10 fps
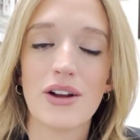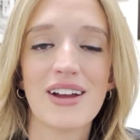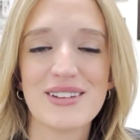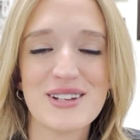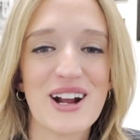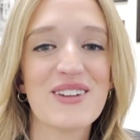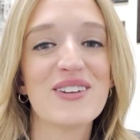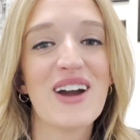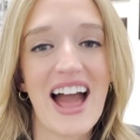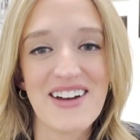if
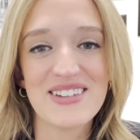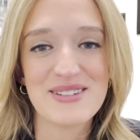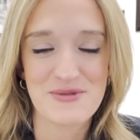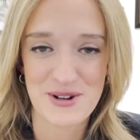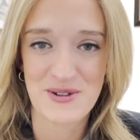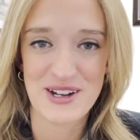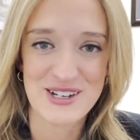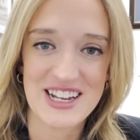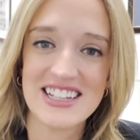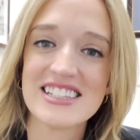you have any more
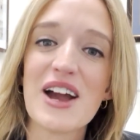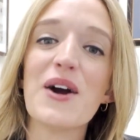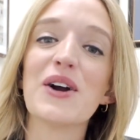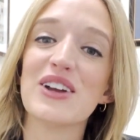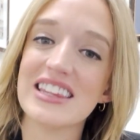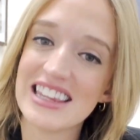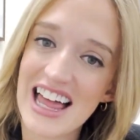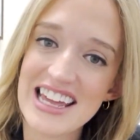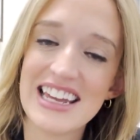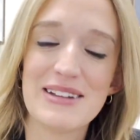questions or you'd
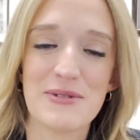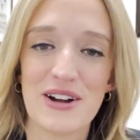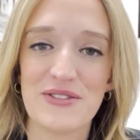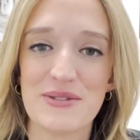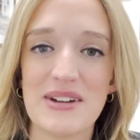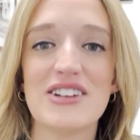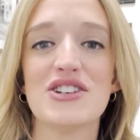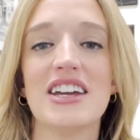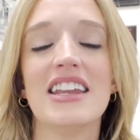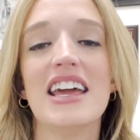like any more
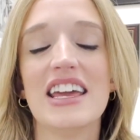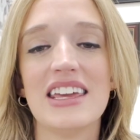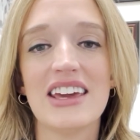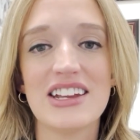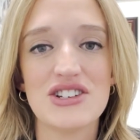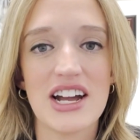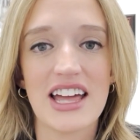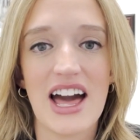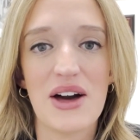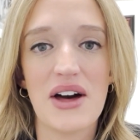information, you can check
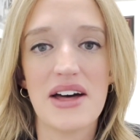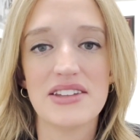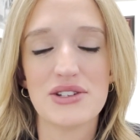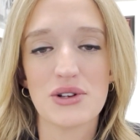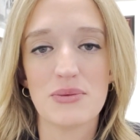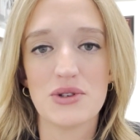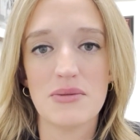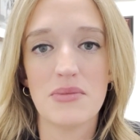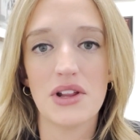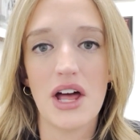out the
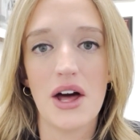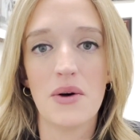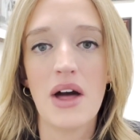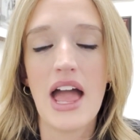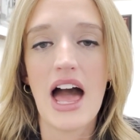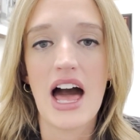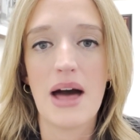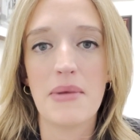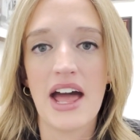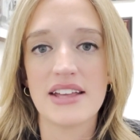description below.
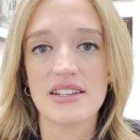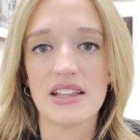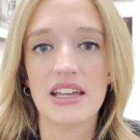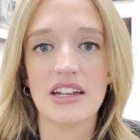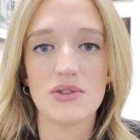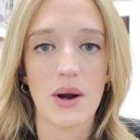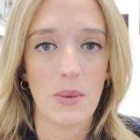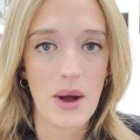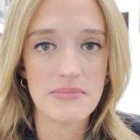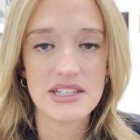It has a link to our
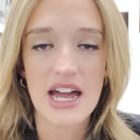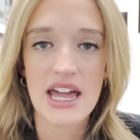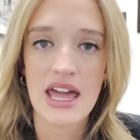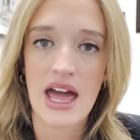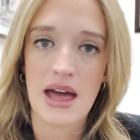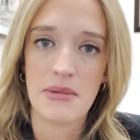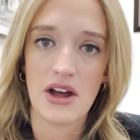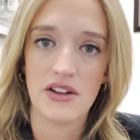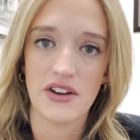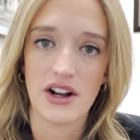website and
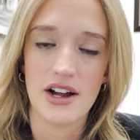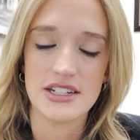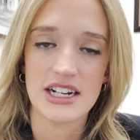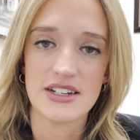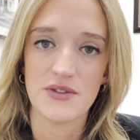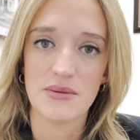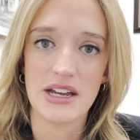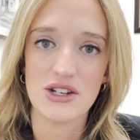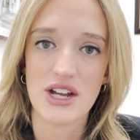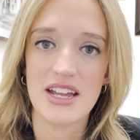all of our contact
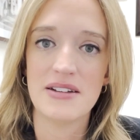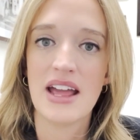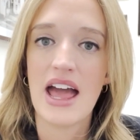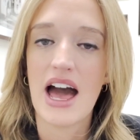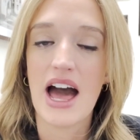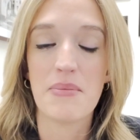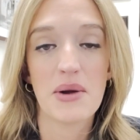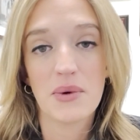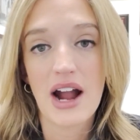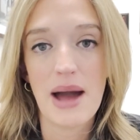information.
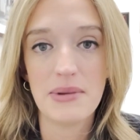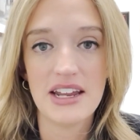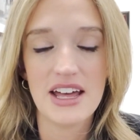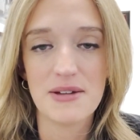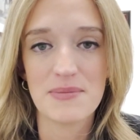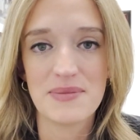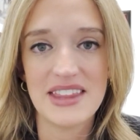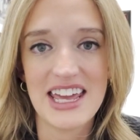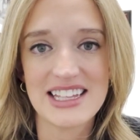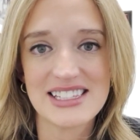And we're happy to help.
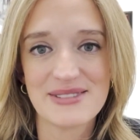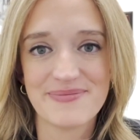Thanks.